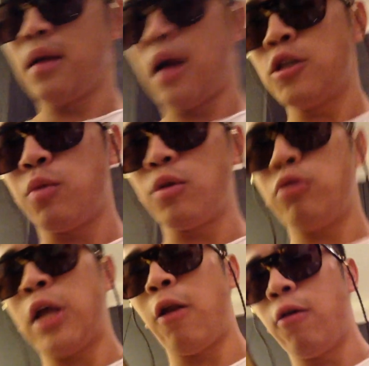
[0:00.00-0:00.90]
I just want to
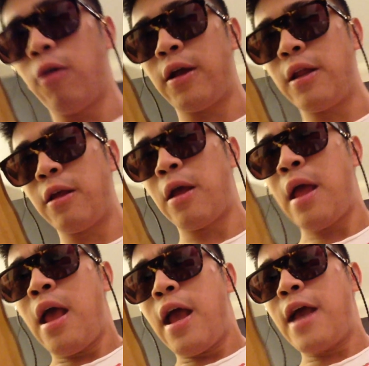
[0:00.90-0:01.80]
take a look right here.
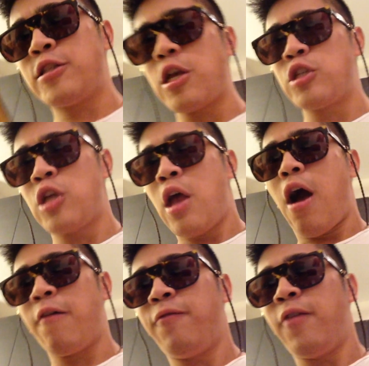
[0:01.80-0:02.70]
It says,
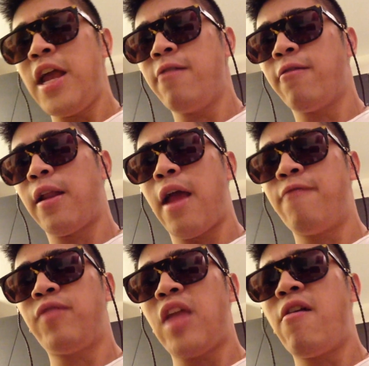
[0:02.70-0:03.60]
a fragrant
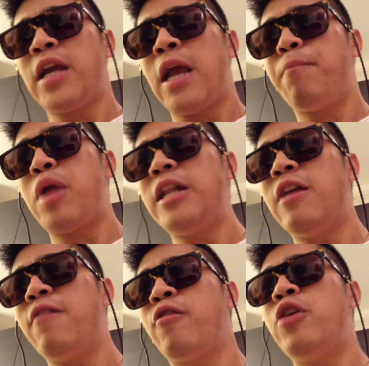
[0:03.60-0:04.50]
and delicate blend
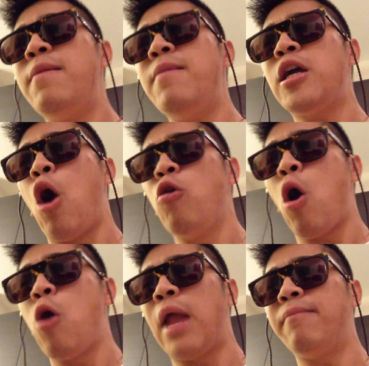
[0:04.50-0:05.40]
of creamy
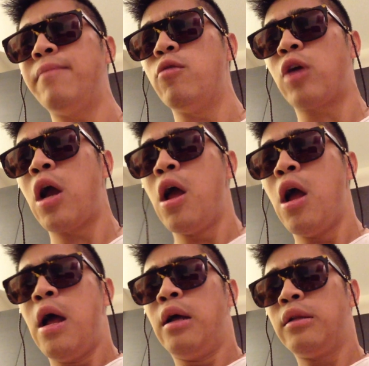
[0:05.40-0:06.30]
coconut milk,
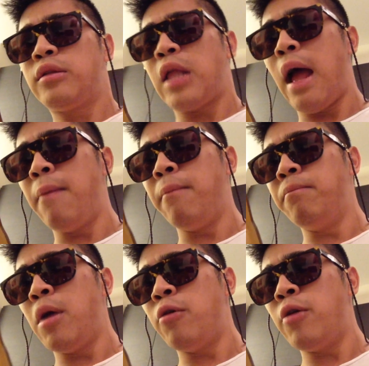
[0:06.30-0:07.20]

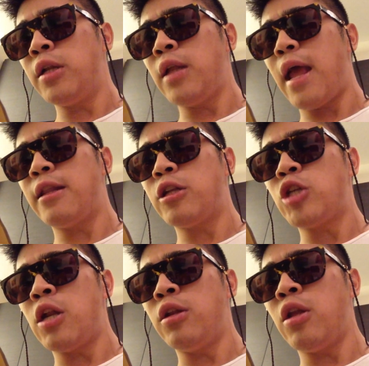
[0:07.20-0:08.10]
tamarind, and a
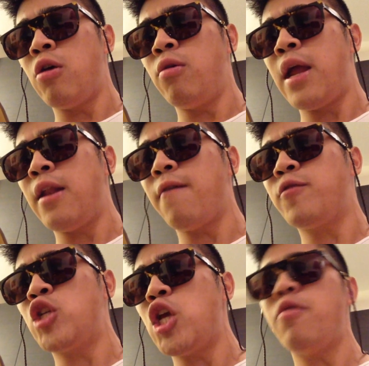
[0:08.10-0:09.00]
gentle hint
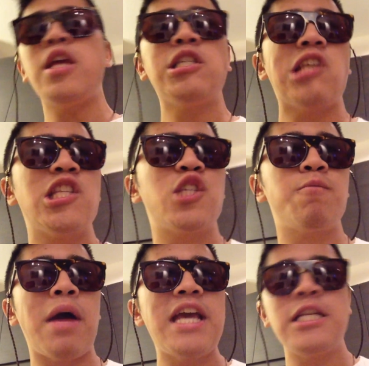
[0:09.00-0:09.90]
of chilies and
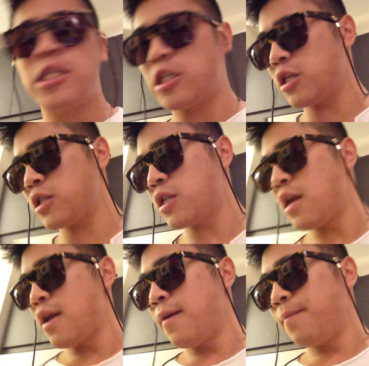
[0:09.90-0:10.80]
spices.
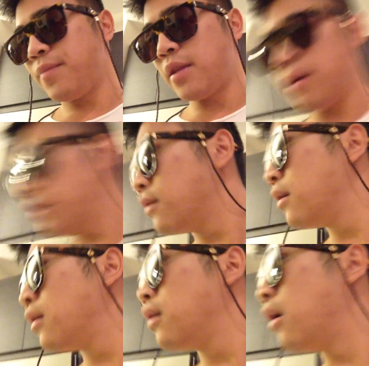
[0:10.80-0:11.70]

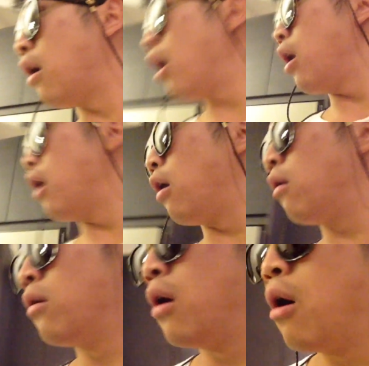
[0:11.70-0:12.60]
Uh-oh.